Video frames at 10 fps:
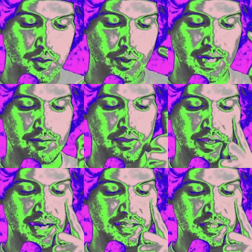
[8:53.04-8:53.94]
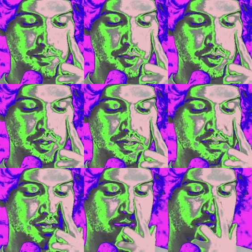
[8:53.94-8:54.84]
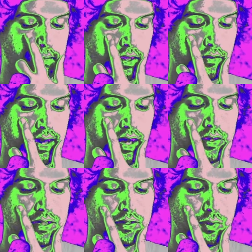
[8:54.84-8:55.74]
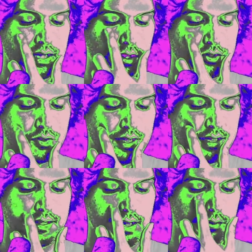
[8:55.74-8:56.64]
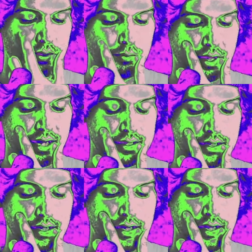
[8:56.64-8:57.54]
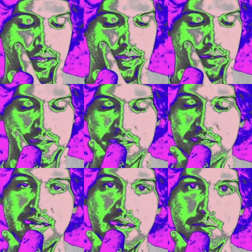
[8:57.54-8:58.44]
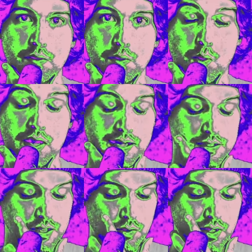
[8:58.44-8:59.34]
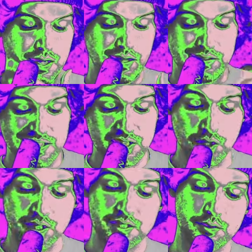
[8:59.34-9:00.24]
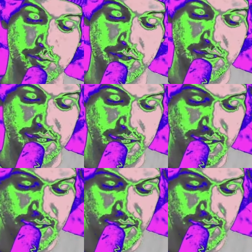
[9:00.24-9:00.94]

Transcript: We have a nice exposure on this side coming around, and then we also get that Rembrandt. That's exactly what we're wanting. So this looks really good.